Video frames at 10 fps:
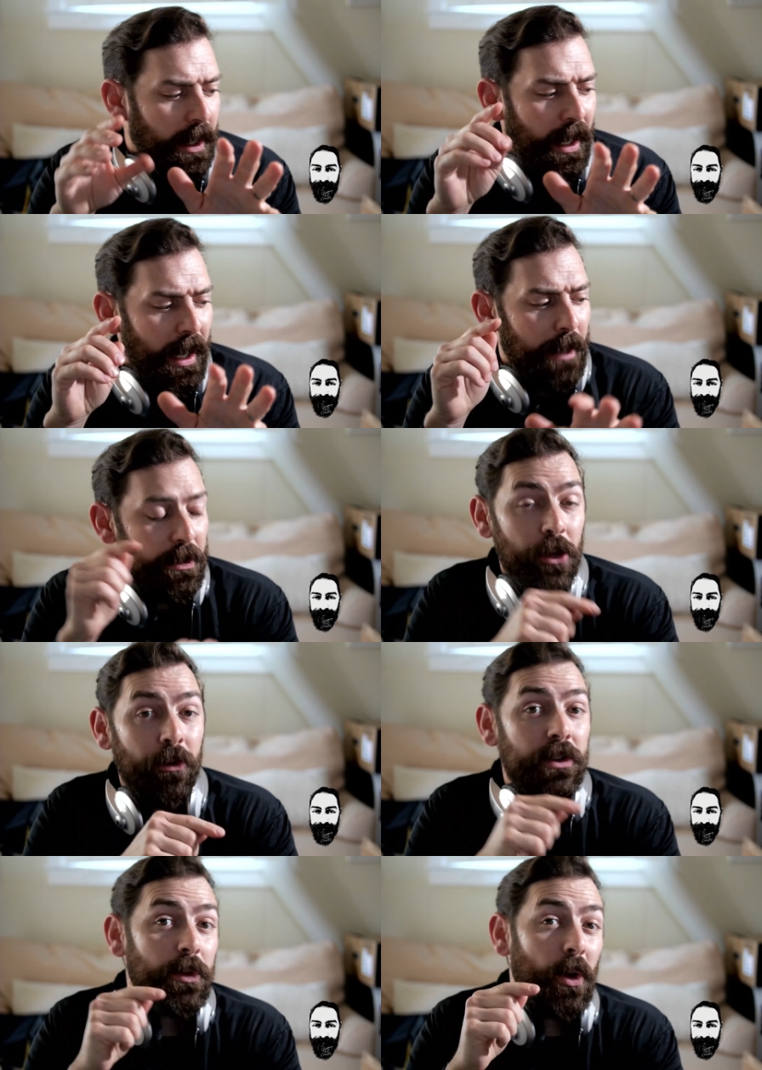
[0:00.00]
and I'm
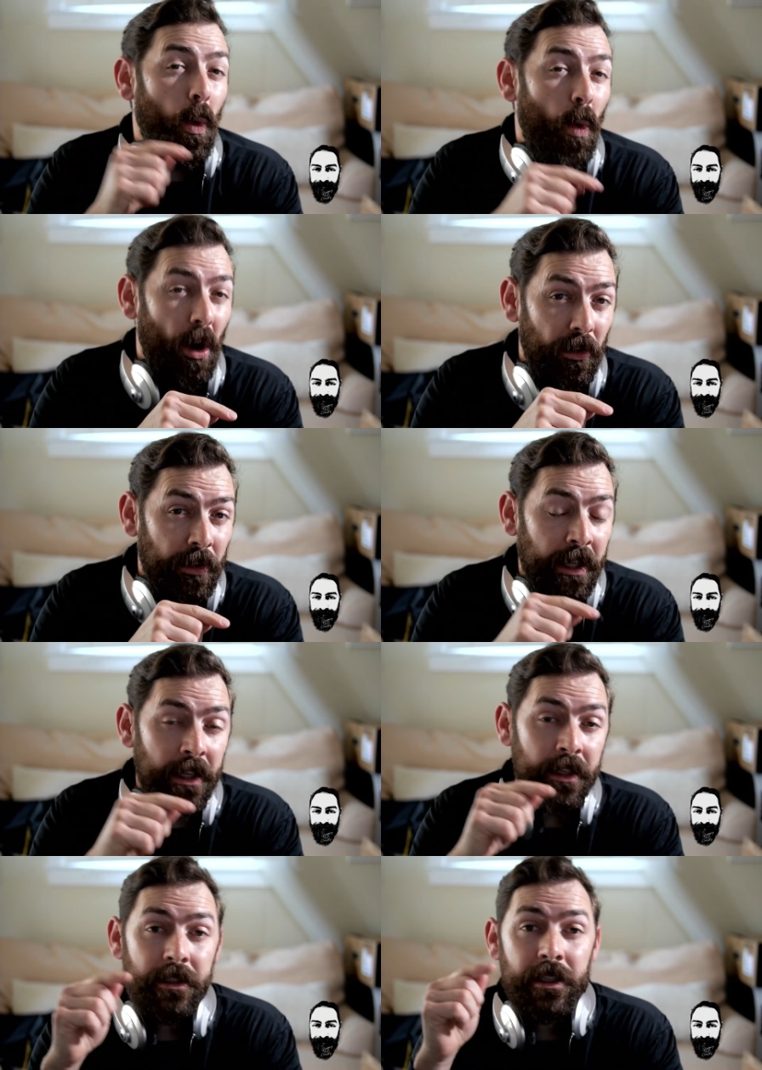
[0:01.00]
curious what the quality
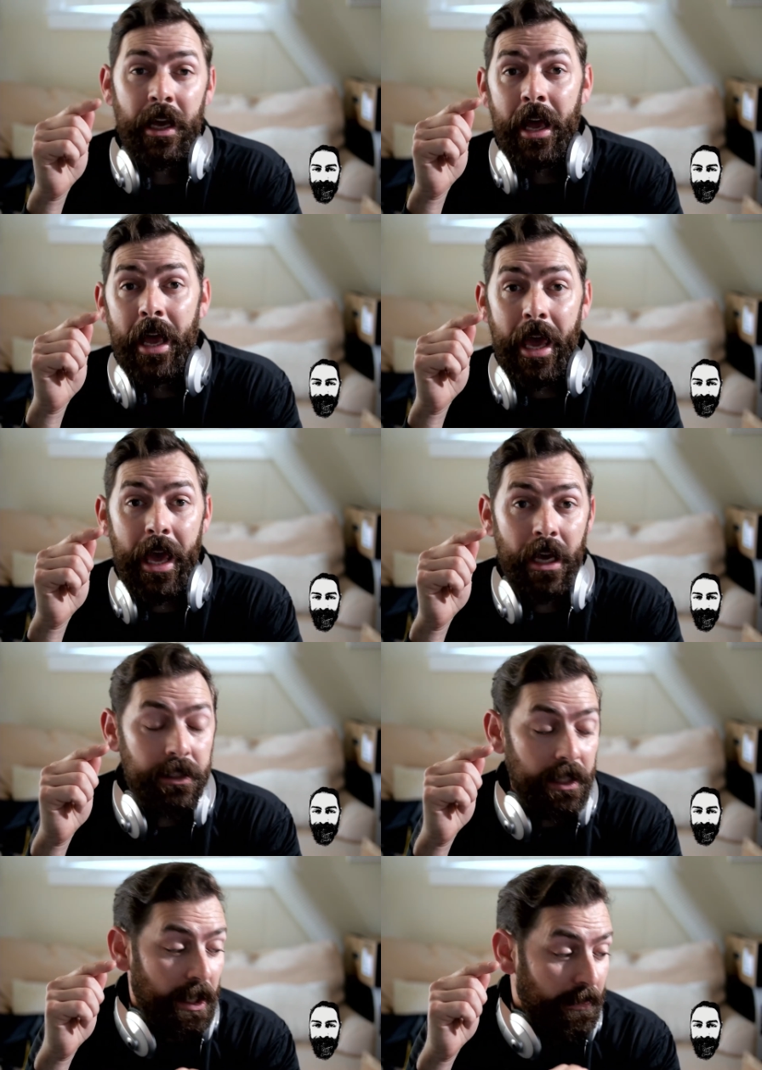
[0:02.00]
is and
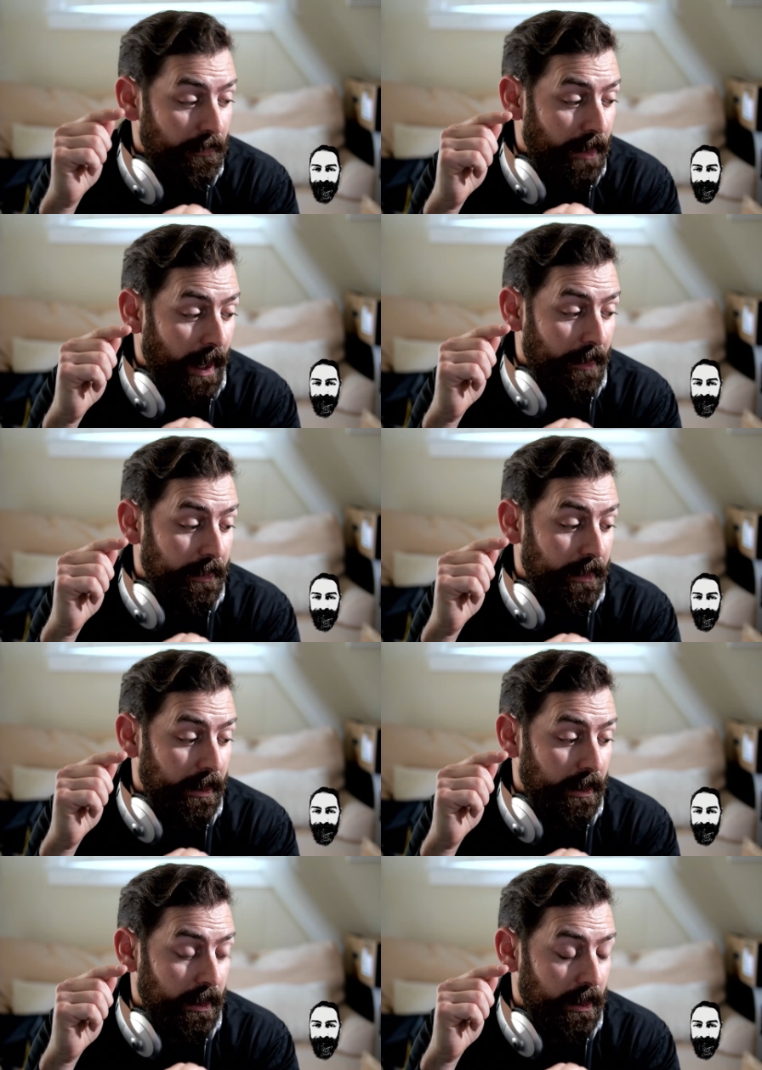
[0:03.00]
if
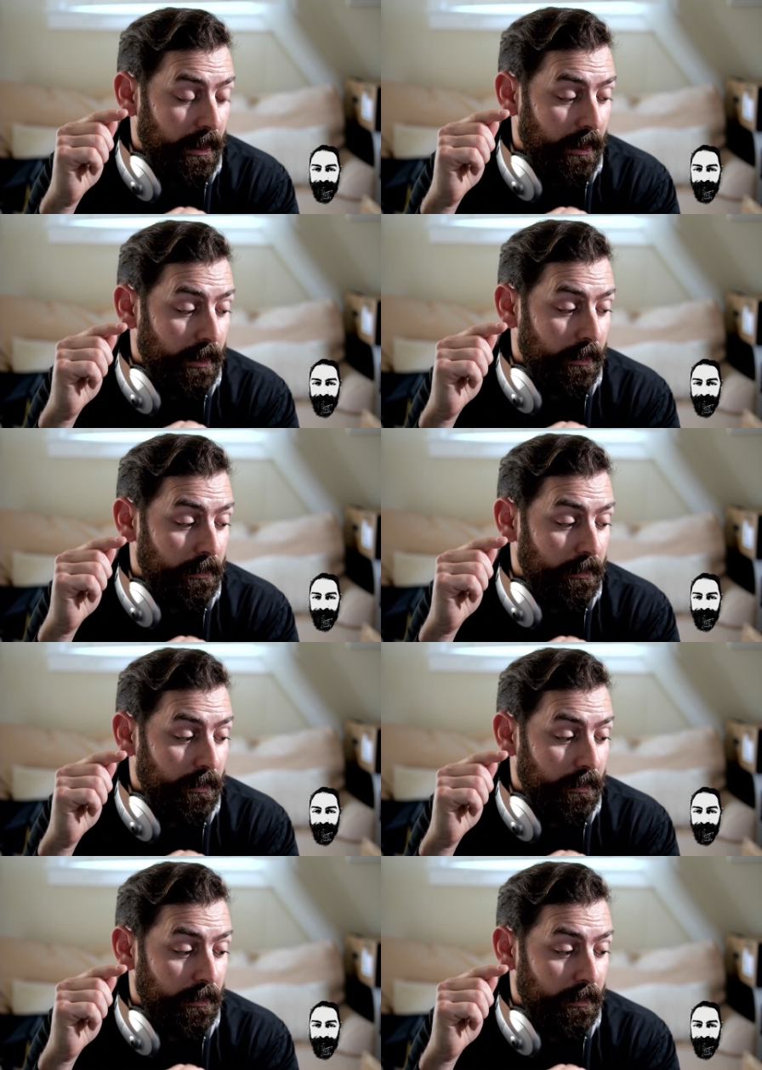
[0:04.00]
the
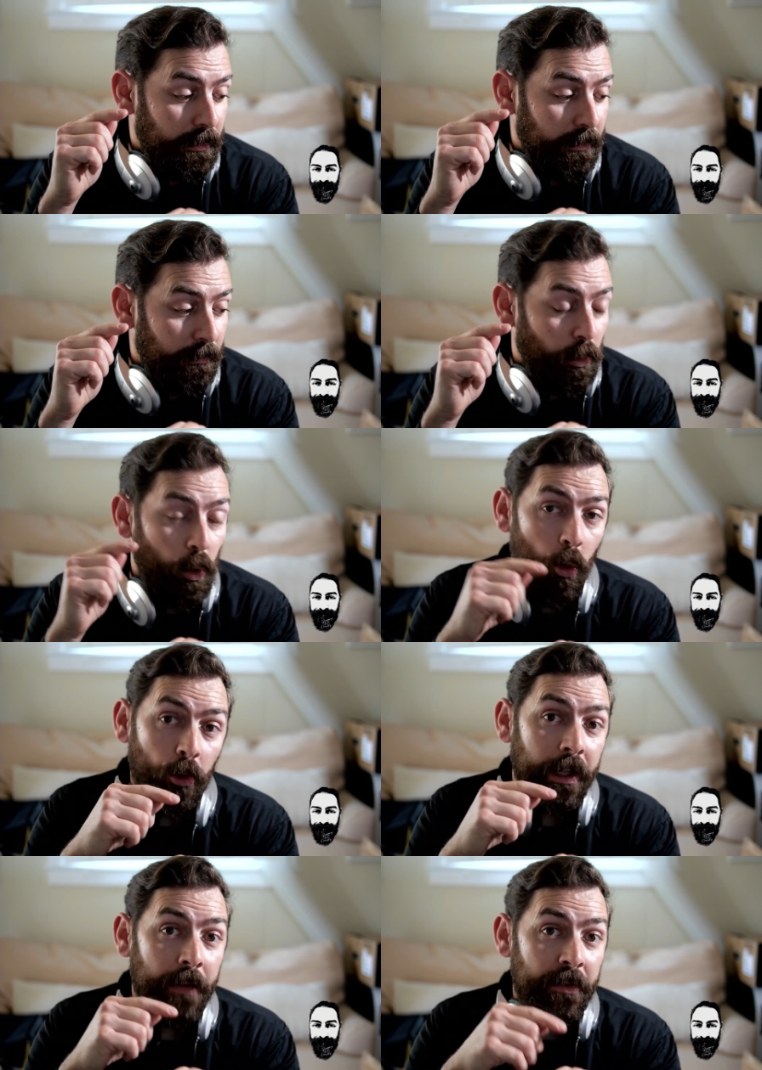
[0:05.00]

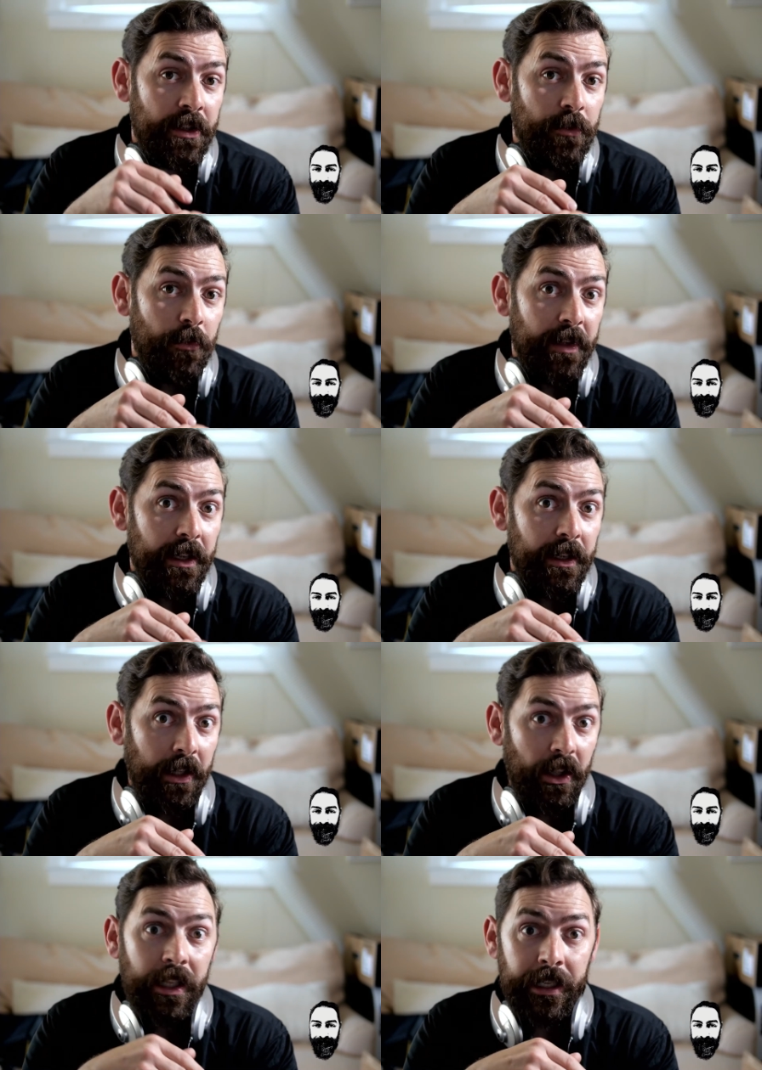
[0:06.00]
recording image will be
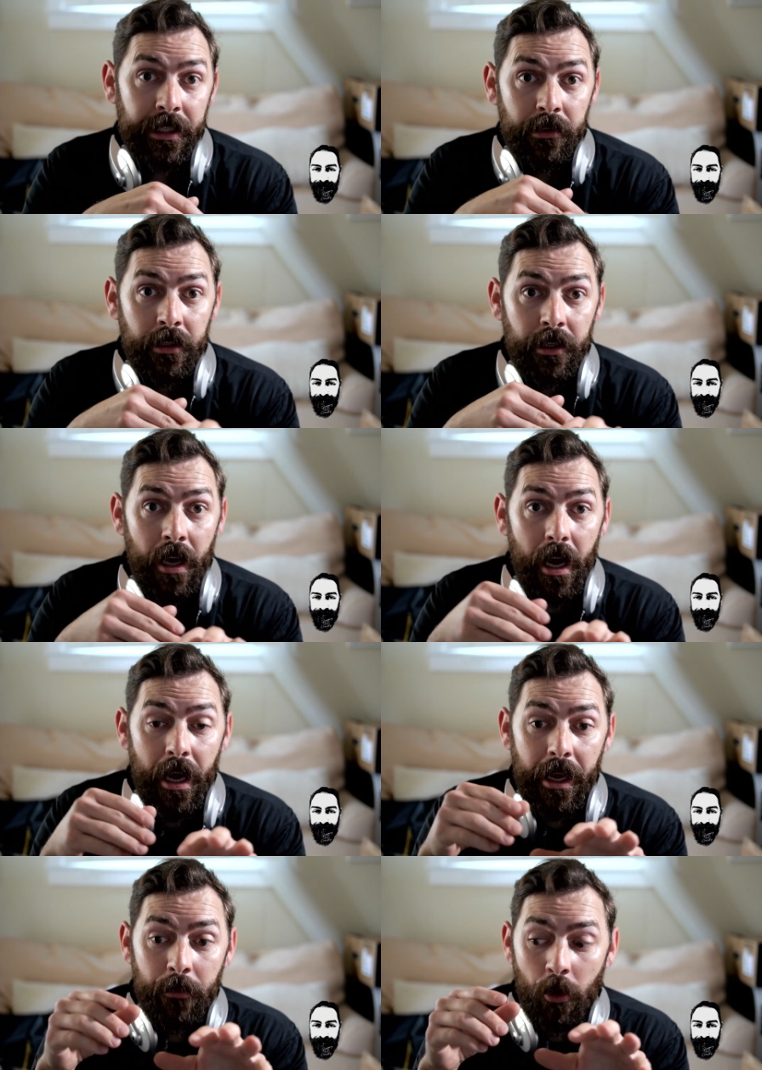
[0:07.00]
clean. I
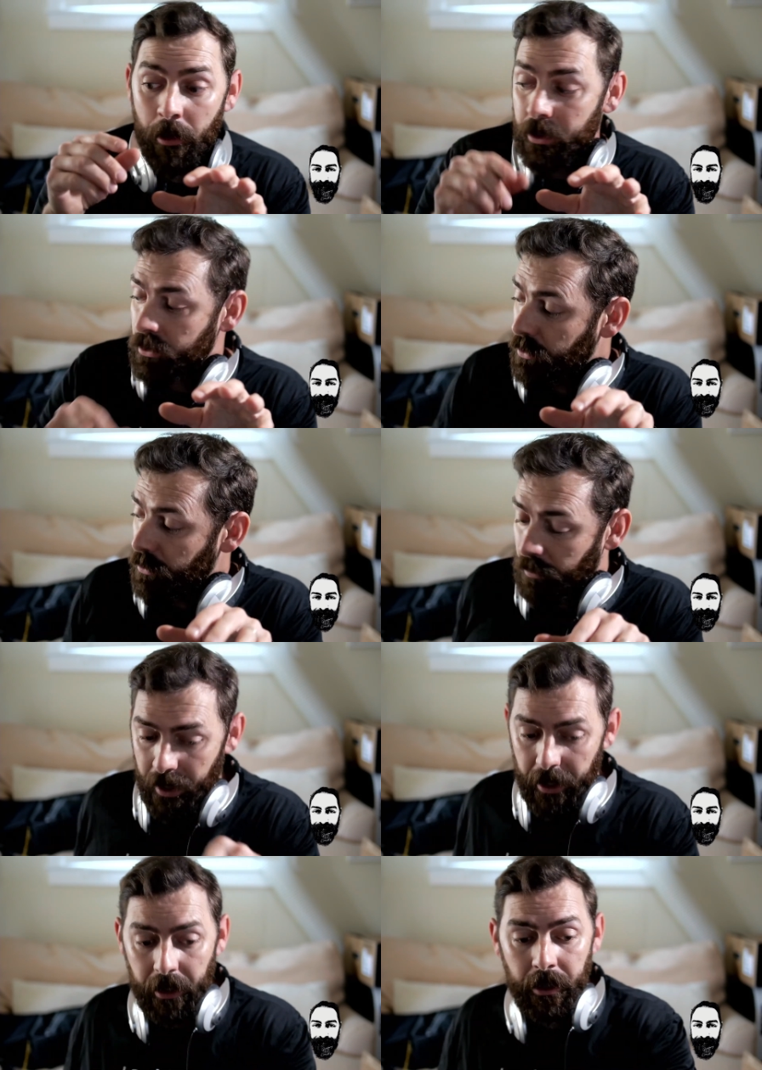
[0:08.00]
am going to
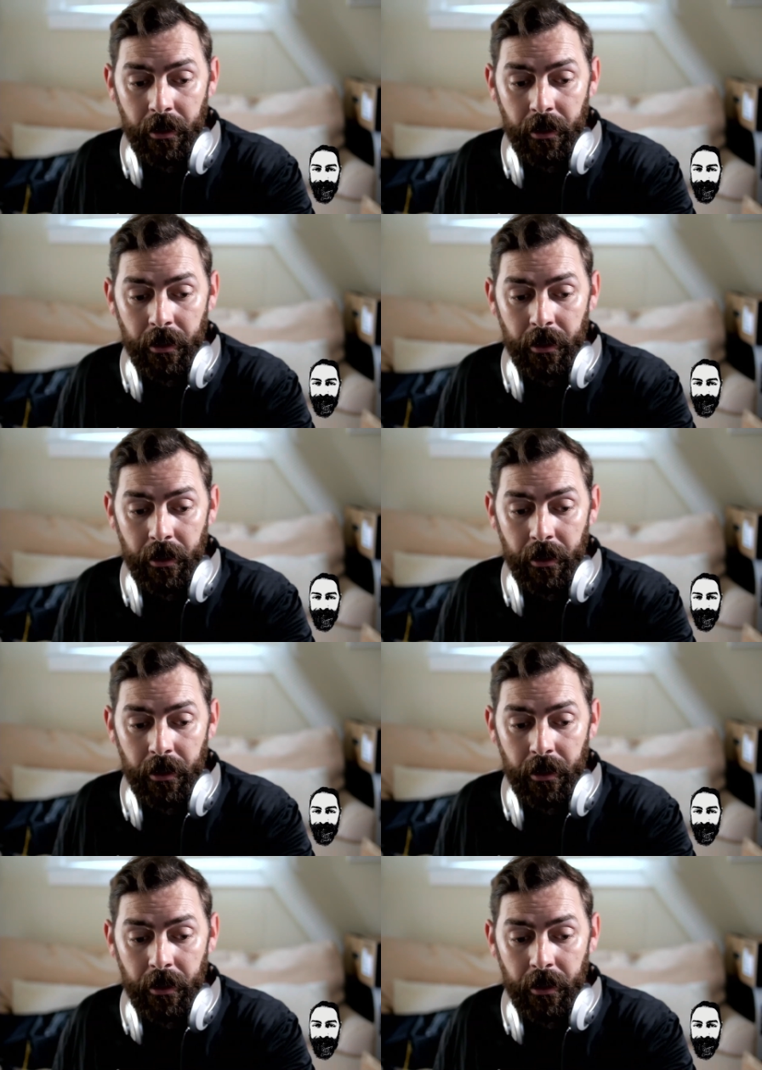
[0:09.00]
a